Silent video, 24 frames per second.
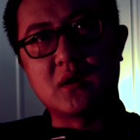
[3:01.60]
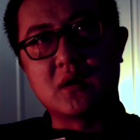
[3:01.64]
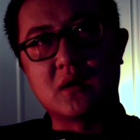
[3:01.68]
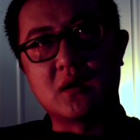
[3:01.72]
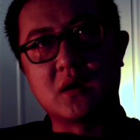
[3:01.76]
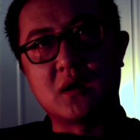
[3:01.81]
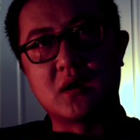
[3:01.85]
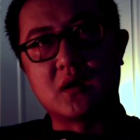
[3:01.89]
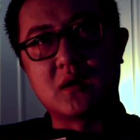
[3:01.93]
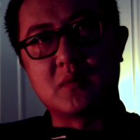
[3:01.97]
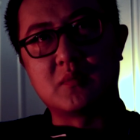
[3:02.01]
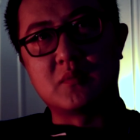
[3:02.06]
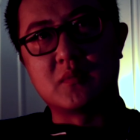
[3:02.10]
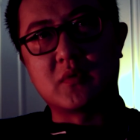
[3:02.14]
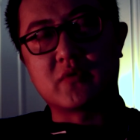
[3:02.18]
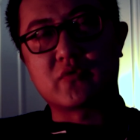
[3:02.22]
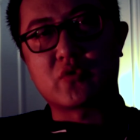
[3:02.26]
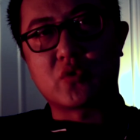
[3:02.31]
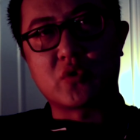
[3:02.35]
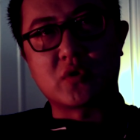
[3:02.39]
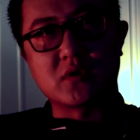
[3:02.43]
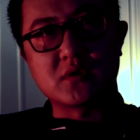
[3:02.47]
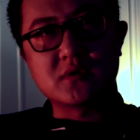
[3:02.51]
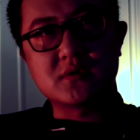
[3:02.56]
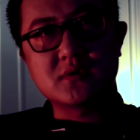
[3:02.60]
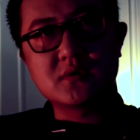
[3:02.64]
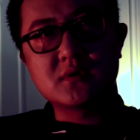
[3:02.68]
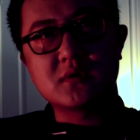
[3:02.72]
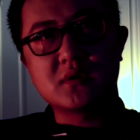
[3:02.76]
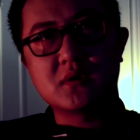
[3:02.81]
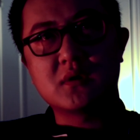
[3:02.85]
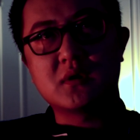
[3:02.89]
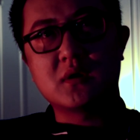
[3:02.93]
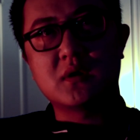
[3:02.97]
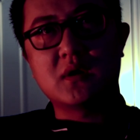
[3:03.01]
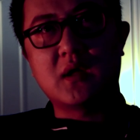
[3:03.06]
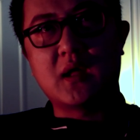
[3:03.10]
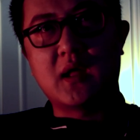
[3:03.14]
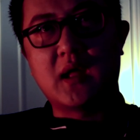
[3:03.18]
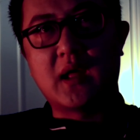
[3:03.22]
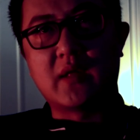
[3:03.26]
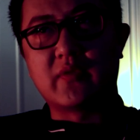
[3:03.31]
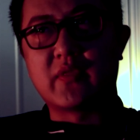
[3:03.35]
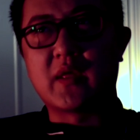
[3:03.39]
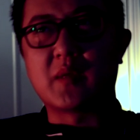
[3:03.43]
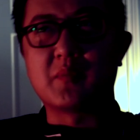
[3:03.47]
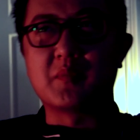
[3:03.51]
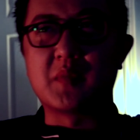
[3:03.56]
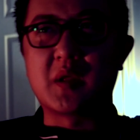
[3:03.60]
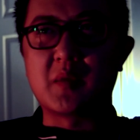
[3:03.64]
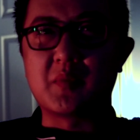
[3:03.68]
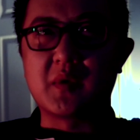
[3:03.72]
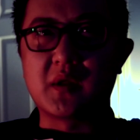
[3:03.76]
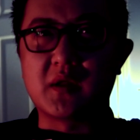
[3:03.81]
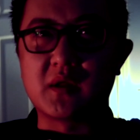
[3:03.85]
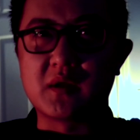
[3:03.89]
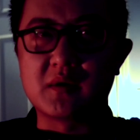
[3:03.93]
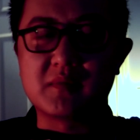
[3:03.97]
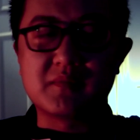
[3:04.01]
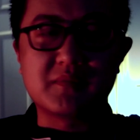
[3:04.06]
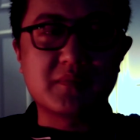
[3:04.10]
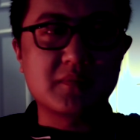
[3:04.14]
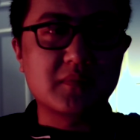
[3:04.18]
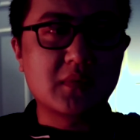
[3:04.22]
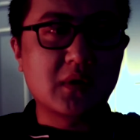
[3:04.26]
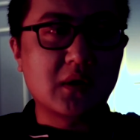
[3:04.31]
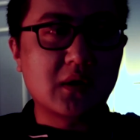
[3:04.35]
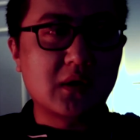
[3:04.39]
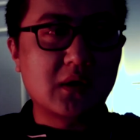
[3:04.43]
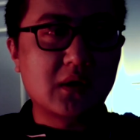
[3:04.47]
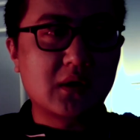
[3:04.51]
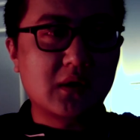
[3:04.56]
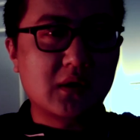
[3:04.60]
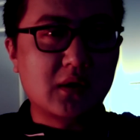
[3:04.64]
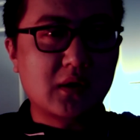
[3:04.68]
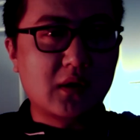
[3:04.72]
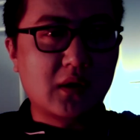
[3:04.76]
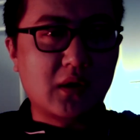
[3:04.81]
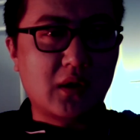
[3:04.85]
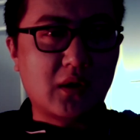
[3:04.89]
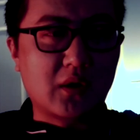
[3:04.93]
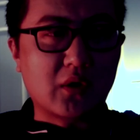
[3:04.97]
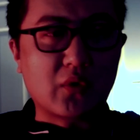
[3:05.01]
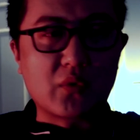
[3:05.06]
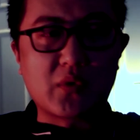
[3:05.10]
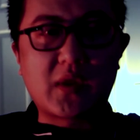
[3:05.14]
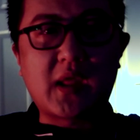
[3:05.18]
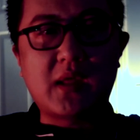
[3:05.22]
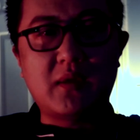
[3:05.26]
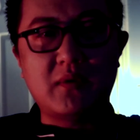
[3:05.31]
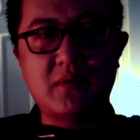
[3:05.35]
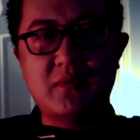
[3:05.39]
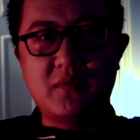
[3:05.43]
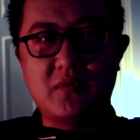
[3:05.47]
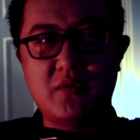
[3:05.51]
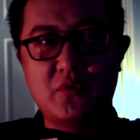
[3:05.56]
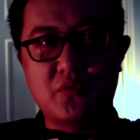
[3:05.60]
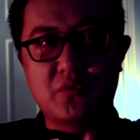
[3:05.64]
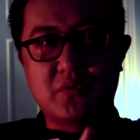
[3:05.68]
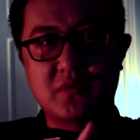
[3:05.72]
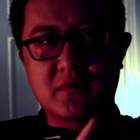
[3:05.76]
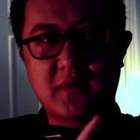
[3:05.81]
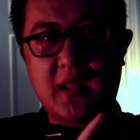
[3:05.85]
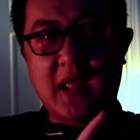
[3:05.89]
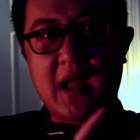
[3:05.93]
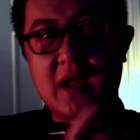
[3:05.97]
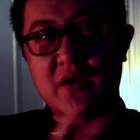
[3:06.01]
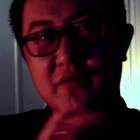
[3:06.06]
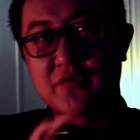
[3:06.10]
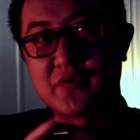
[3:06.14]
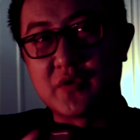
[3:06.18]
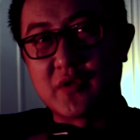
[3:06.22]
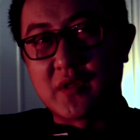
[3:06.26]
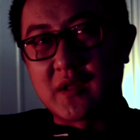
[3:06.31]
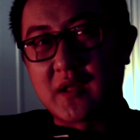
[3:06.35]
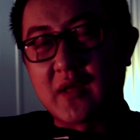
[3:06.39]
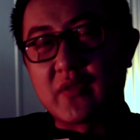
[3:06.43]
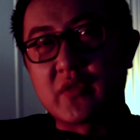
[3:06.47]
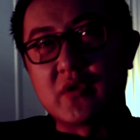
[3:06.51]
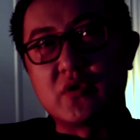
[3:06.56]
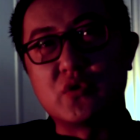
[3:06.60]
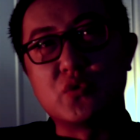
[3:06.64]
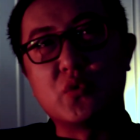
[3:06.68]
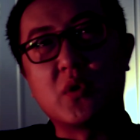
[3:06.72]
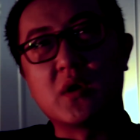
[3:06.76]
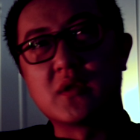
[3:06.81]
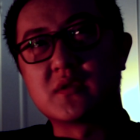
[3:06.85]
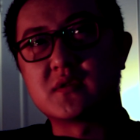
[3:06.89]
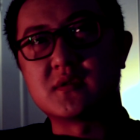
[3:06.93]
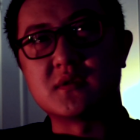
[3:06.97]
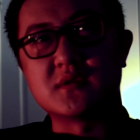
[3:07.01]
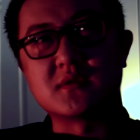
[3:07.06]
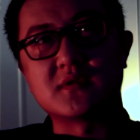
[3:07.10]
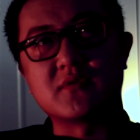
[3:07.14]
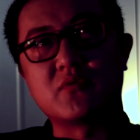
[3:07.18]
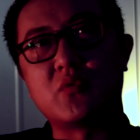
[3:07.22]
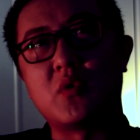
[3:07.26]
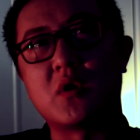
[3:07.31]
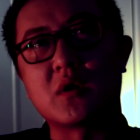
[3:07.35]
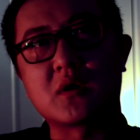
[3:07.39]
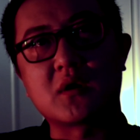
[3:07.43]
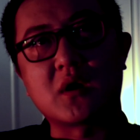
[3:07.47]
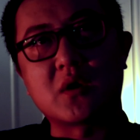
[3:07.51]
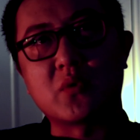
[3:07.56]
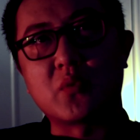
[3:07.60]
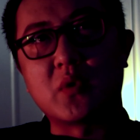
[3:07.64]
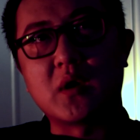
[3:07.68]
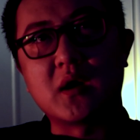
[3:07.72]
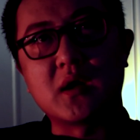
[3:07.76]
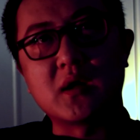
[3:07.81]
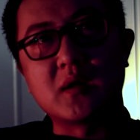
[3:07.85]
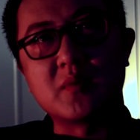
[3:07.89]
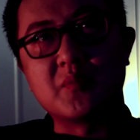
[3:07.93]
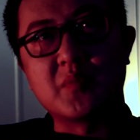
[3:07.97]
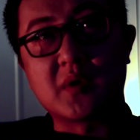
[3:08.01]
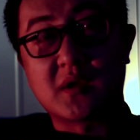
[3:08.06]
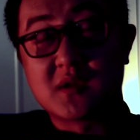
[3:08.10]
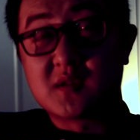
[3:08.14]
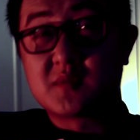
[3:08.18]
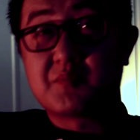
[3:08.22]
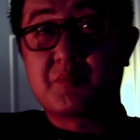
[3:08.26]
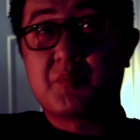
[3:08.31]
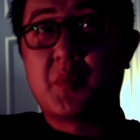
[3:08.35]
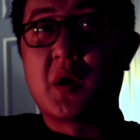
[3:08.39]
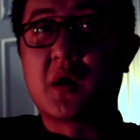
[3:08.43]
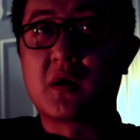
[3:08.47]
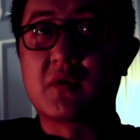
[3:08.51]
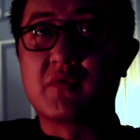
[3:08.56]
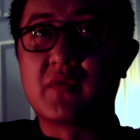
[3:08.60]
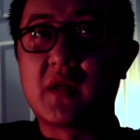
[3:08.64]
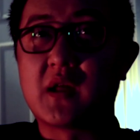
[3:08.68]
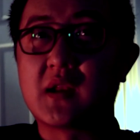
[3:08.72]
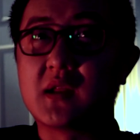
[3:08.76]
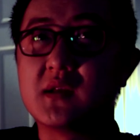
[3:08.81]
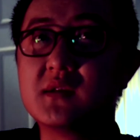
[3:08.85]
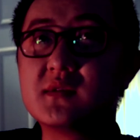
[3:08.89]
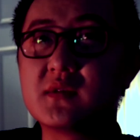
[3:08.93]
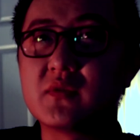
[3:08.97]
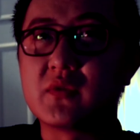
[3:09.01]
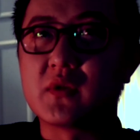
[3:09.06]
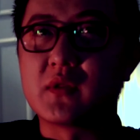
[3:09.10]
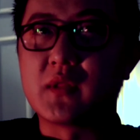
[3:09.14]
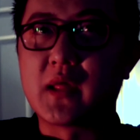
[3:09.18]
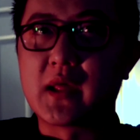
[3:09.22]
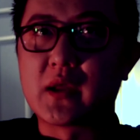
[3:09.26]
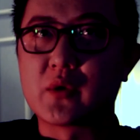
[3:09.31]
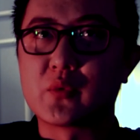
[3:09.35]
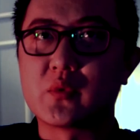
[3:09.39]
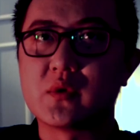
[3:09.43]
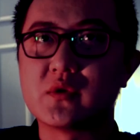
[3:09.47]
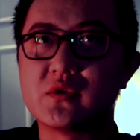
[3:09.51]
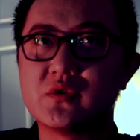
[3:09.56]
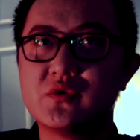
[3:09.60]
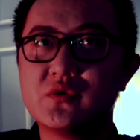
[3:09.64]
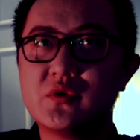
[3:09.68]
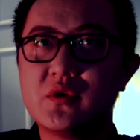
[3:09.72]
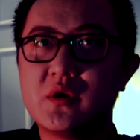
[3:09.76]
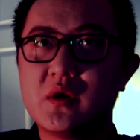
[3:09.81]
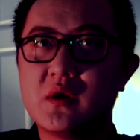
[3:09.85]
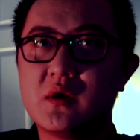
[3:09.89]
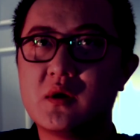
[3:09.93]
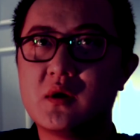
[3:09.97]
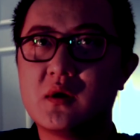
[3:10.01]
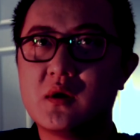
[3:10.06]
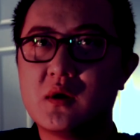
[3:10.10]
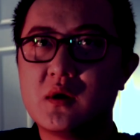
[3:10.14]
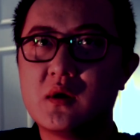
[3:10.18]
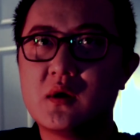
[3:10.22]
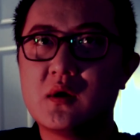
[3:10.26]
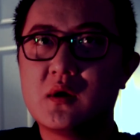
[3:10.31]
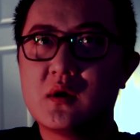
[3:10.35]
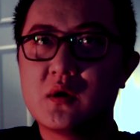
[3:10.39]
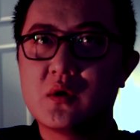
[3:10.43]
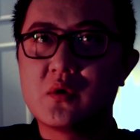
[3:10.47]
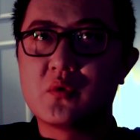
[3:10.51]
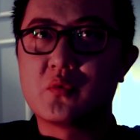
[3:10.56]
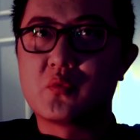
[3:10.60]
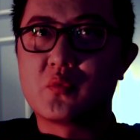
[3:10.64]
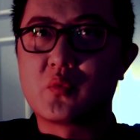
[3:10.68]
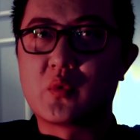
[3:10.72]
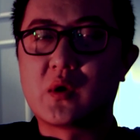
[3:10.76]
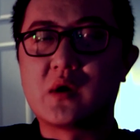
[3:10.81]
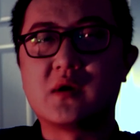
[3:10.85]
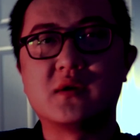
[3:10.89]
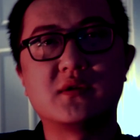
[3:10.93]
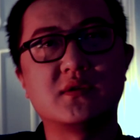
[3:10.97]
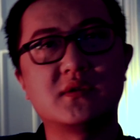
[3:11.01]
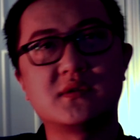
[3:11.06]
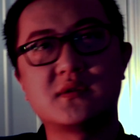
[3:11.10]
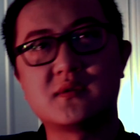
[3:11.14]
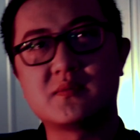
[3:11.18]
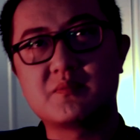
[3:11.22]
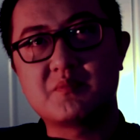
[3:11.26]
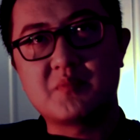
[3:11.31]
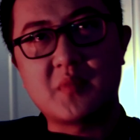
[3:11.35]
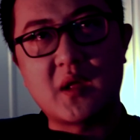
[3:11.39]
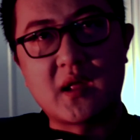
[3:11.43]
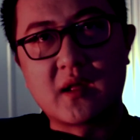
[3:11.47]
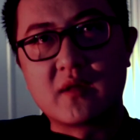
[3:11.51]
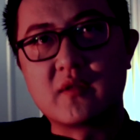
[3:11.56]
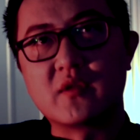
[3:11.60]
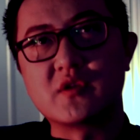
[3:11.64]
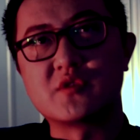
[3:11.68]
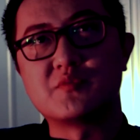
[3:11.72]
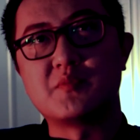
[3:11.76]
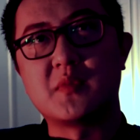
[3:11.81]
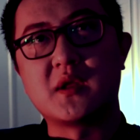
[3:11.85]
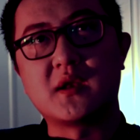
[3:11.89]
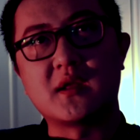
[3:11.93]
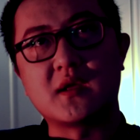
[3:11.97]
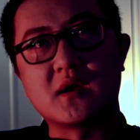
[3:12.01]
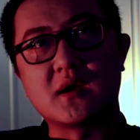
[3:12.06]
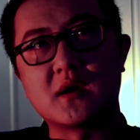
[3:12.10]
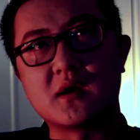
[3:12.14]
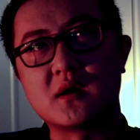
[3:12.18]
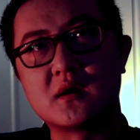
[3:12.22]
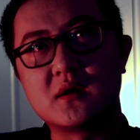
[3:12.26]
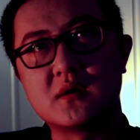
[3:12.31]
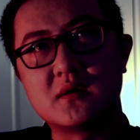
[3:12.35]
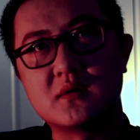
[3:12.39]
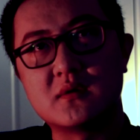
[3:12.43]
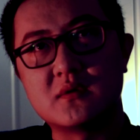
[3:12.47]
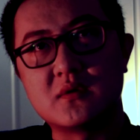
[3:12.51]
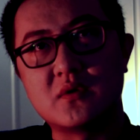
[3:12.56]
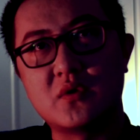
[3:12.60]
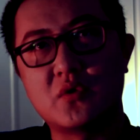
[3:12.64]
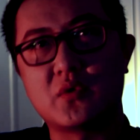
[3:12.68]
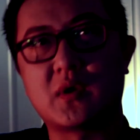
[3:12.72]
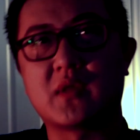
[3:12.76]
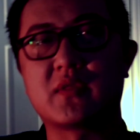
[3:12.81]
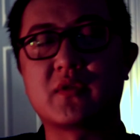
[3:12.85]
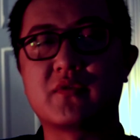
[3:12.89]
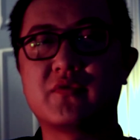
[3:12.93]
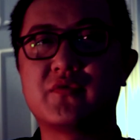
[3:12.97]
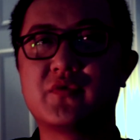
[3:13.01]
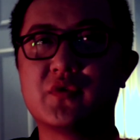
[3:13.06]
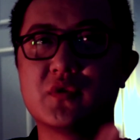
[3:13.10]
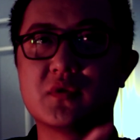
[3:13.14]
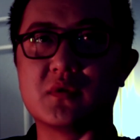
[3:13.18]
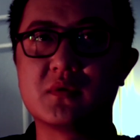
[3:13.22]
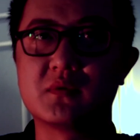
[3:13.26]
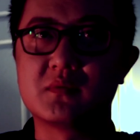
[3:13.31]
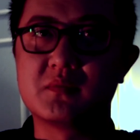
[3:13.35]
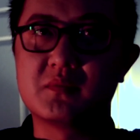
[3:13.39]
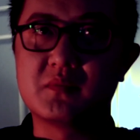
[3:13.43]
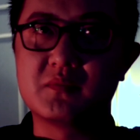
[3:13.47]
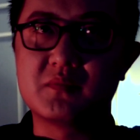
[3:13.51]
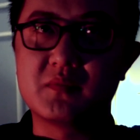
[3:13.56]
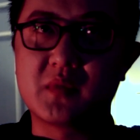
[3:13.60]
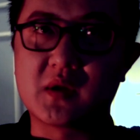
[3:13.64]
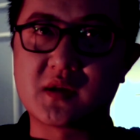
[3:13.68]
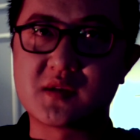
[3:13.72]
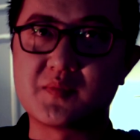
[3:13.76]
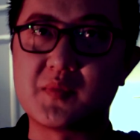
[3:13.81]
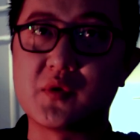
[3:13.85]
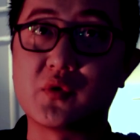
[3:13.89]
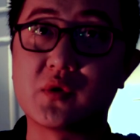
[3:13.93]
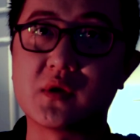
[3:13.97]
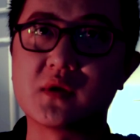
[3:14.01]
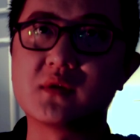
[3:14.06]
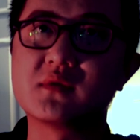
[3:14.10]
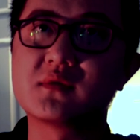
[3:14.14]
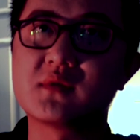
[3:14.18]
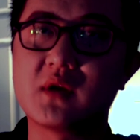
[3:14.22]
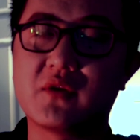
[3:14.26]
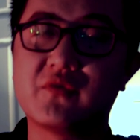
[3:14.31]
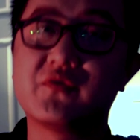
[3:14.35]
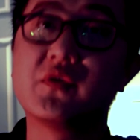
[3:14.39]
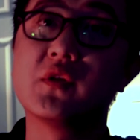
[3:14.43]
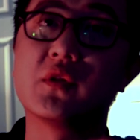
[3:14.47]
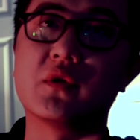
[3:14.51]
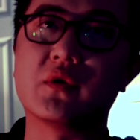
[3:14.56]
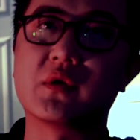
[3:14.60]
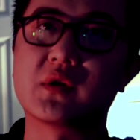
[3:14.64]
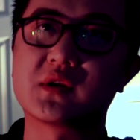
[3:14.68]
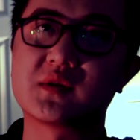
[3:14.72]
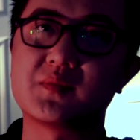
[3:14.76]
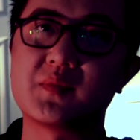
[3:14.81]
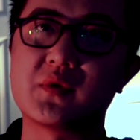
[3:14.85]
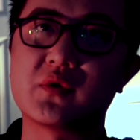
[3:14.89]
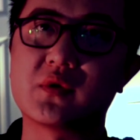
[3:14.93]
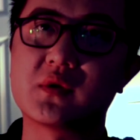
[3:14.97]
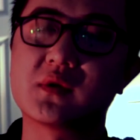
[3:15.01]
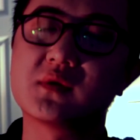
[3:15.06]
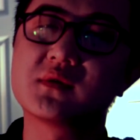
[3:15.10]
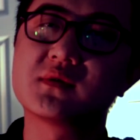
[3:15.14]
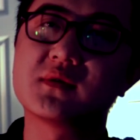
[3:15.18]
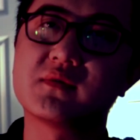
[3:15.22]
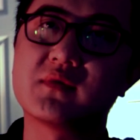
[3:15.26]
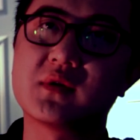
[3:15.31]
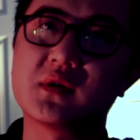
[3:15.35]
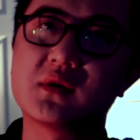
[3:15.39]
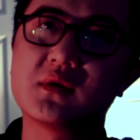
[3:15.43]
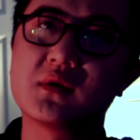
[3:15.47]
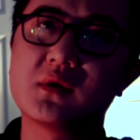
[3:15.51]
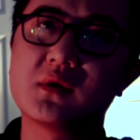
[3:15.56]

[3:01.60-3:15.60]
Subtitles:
of course, and that maybe, you can't fully get the nuances of Wong Kar-wai because part of that is in the language, whereas English media, you get the full experience, a fuller experience of it.